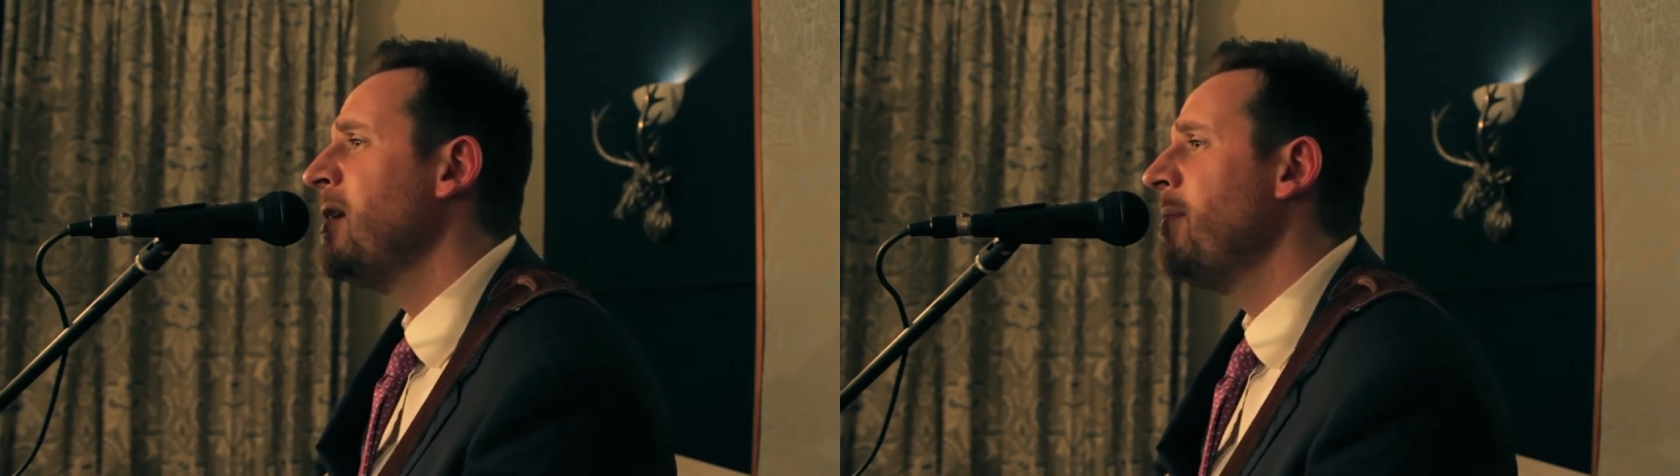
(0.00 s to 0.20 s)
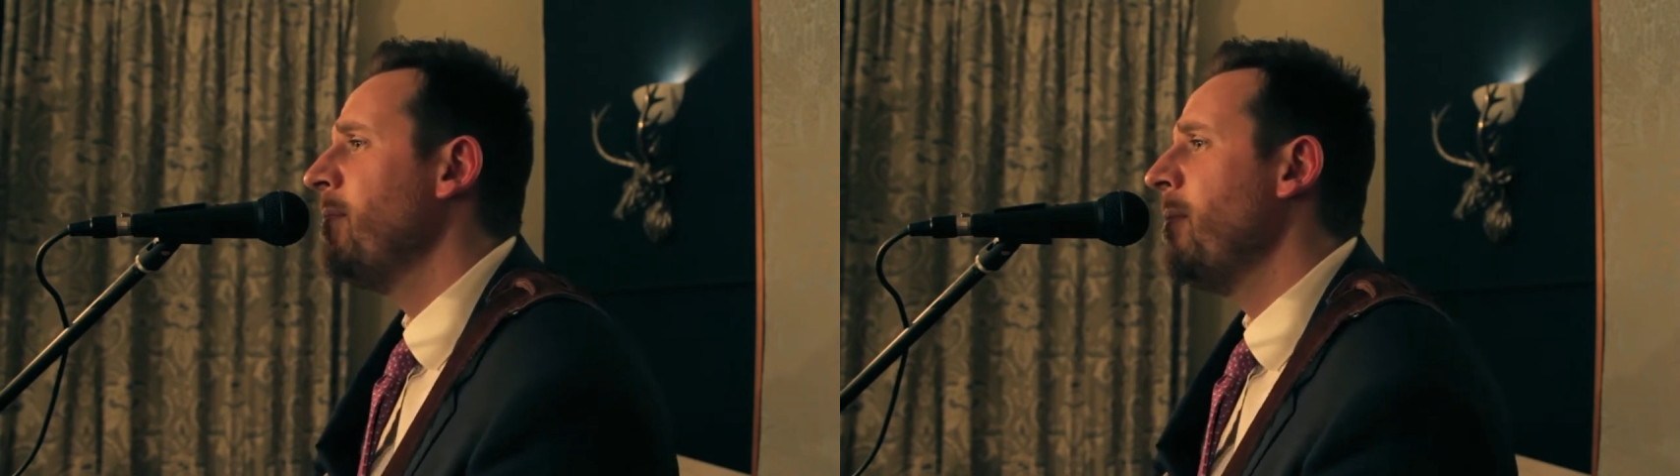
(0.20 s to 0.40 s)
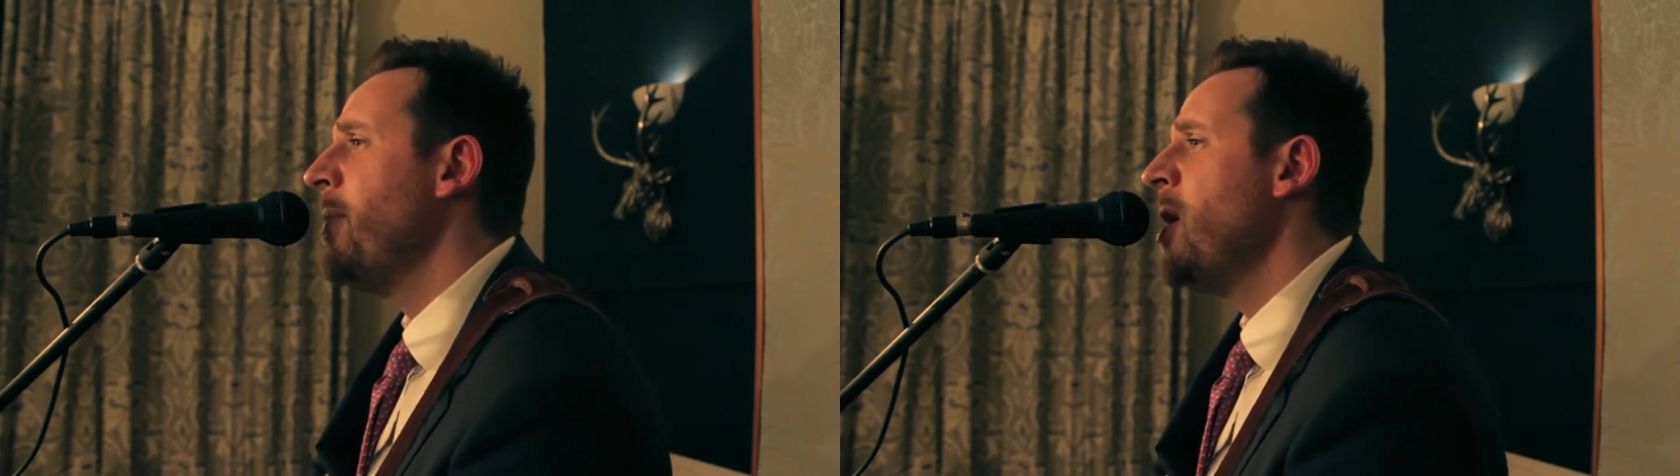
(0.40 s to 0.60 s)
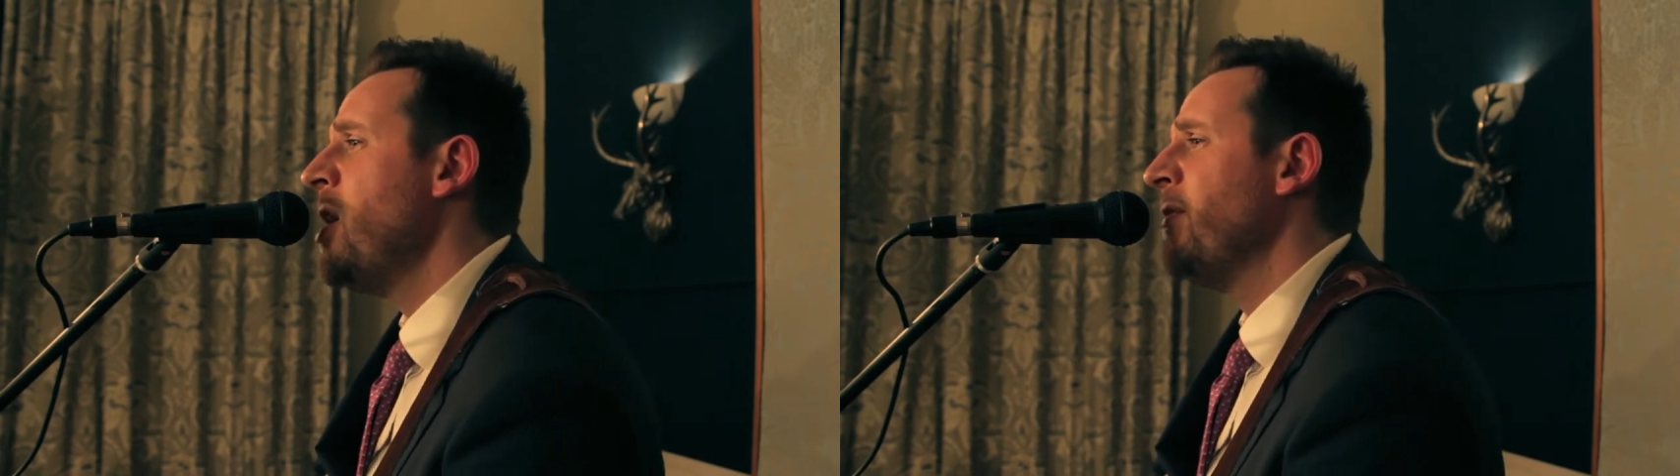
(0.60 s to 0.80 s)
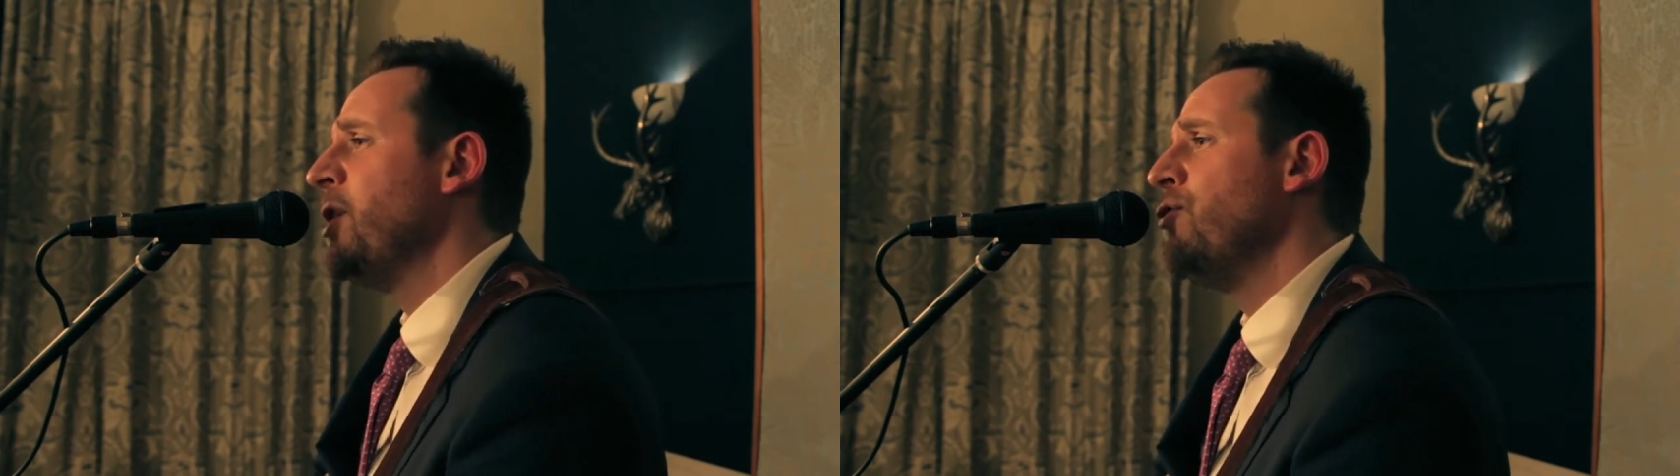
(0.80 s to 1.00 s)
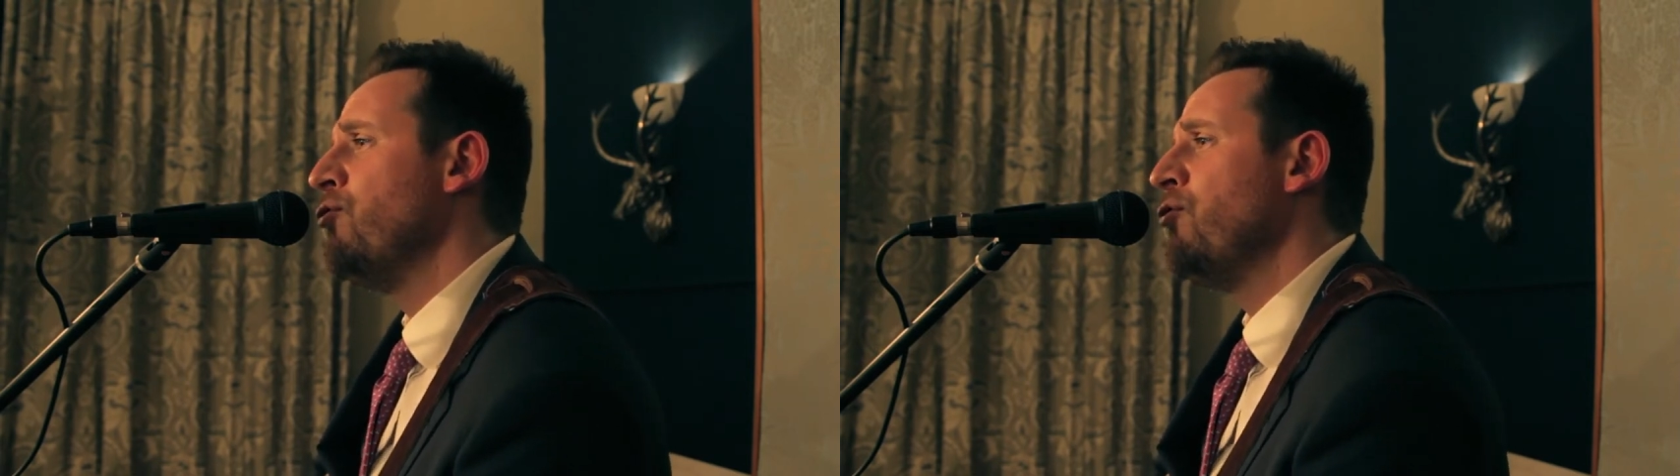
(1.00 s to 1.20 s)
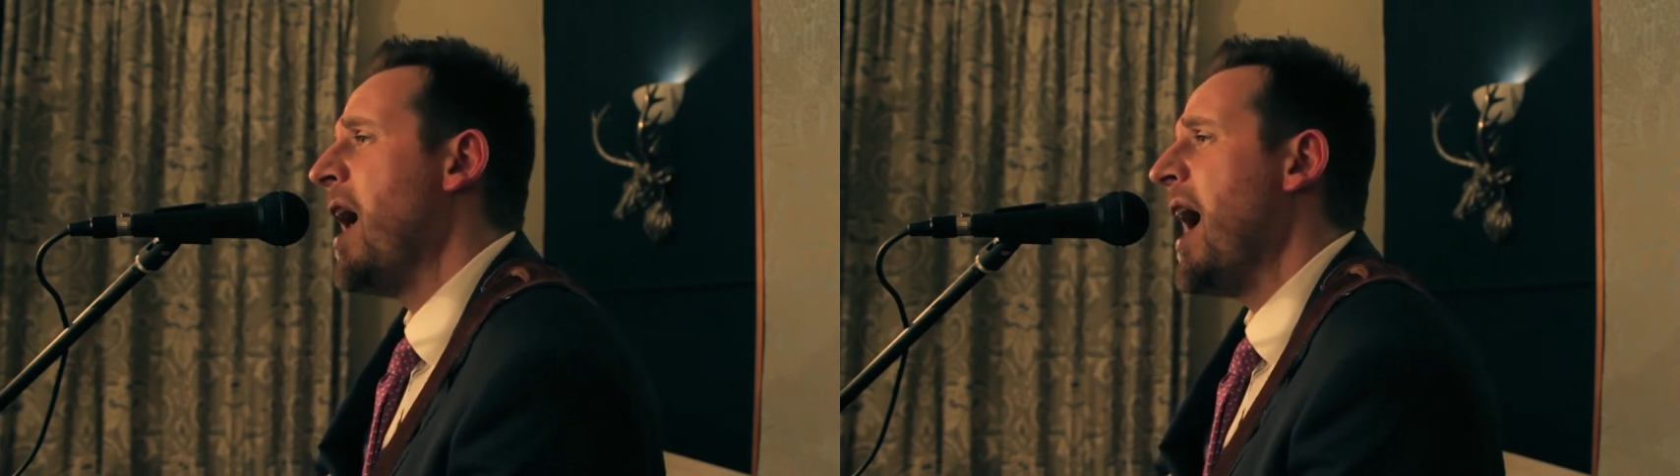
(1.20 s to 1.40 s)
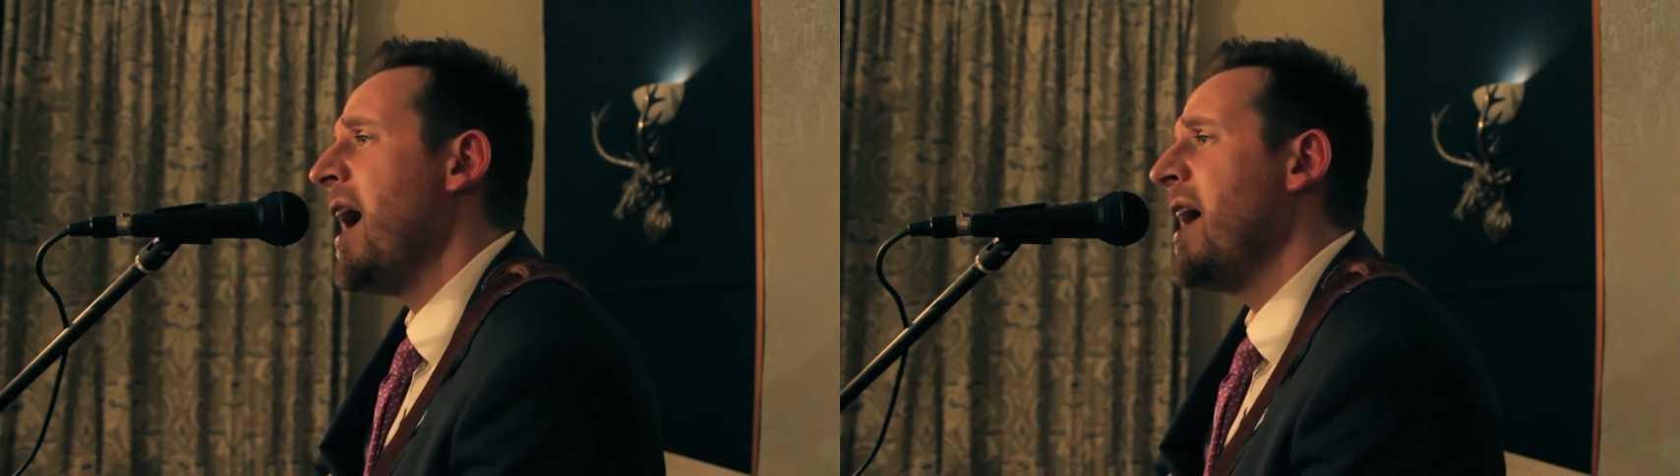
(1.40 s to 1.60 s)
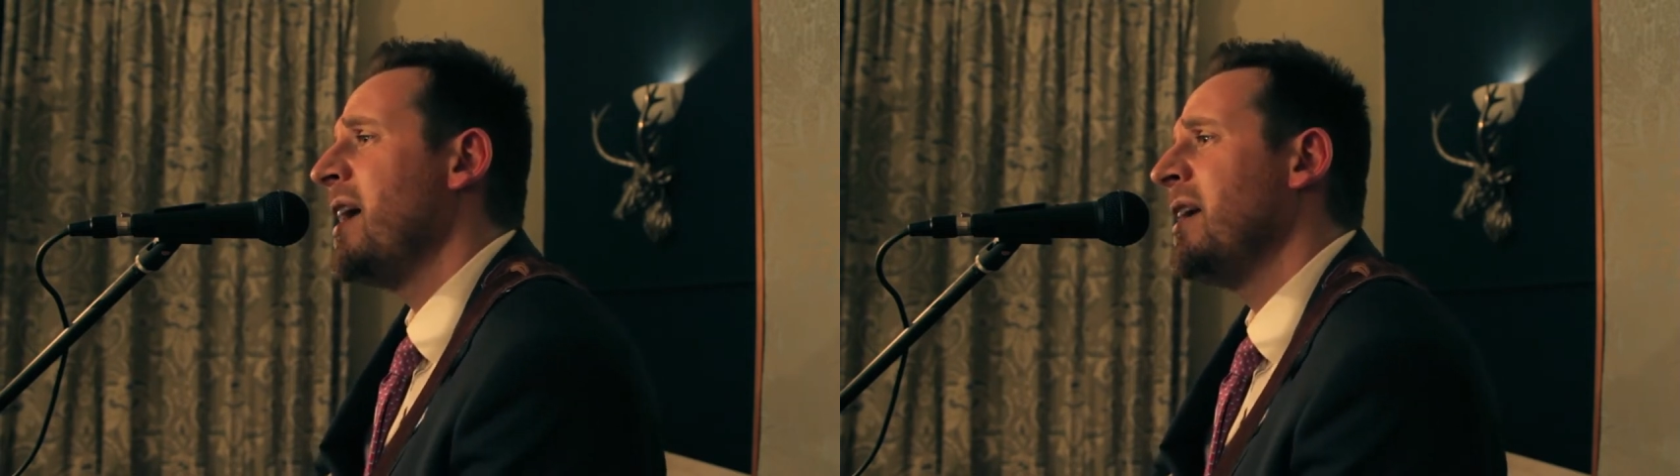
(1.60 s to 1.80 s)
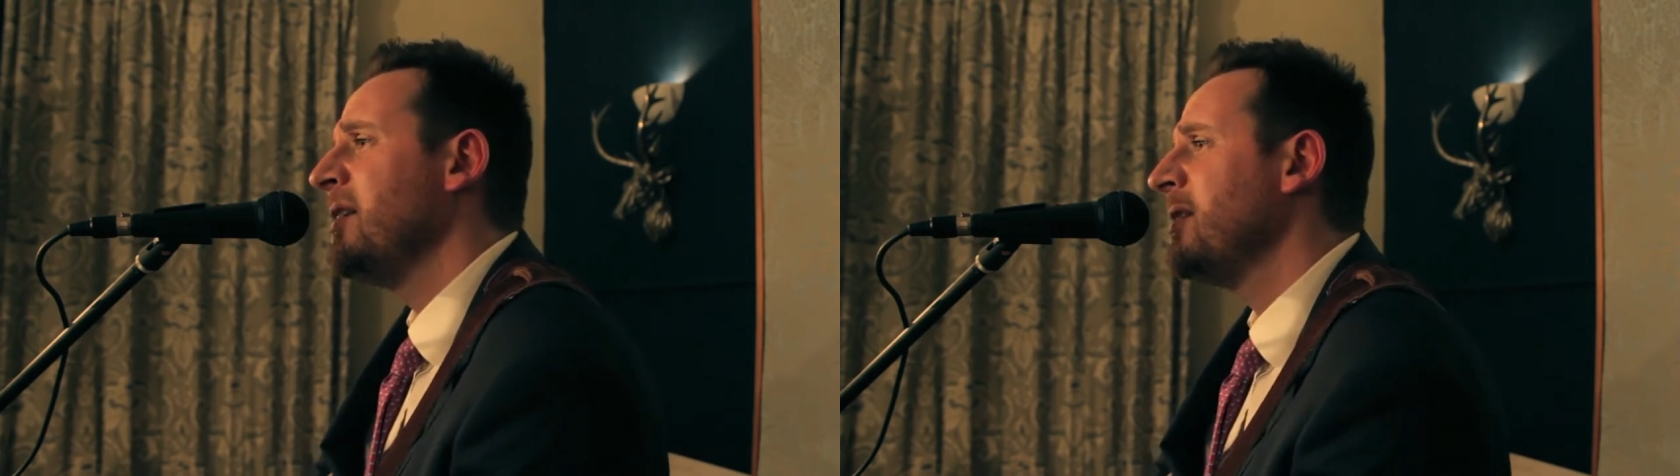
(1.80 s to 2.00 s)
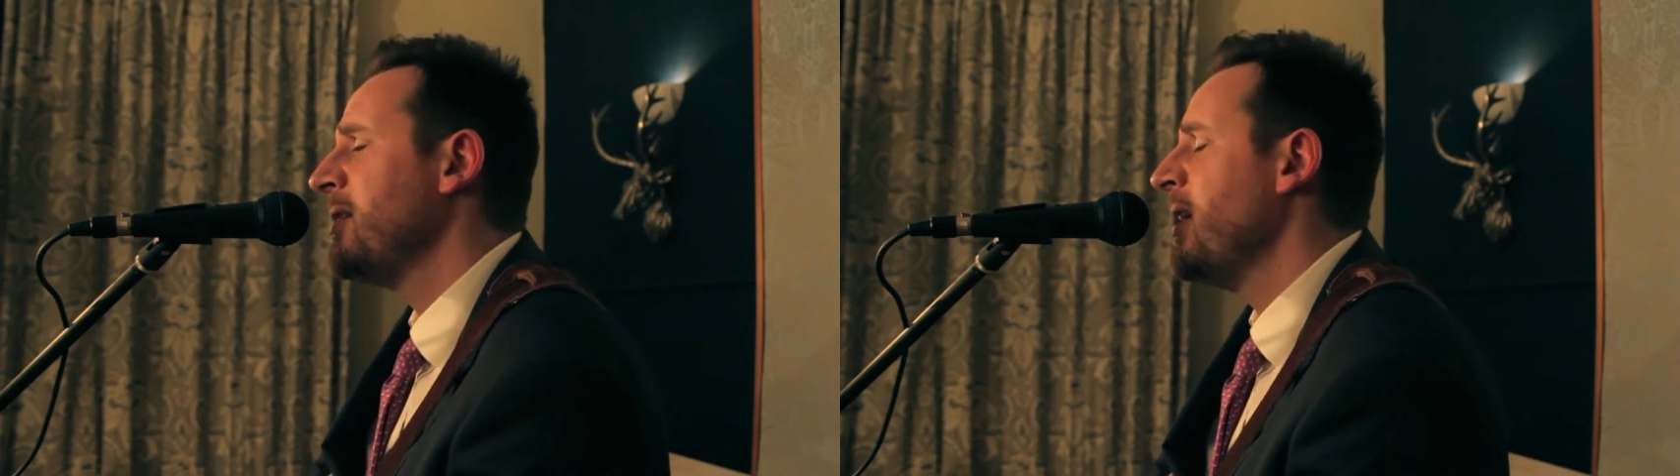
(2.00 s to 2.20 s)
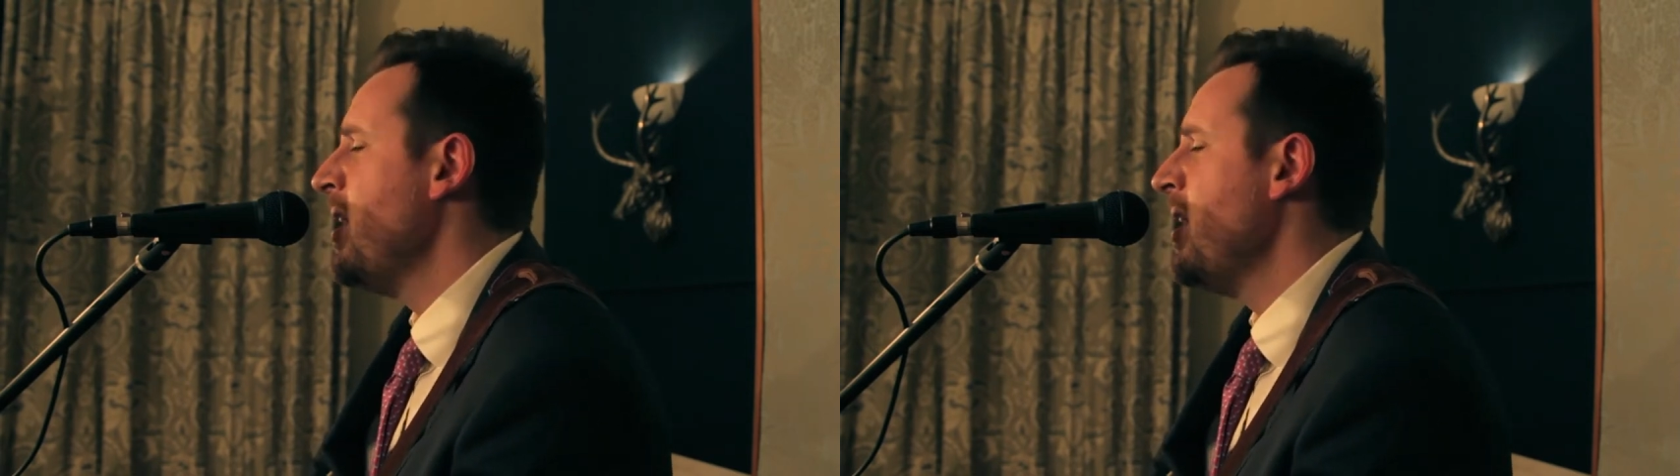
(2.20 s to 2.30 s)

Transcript: up above in your eyes.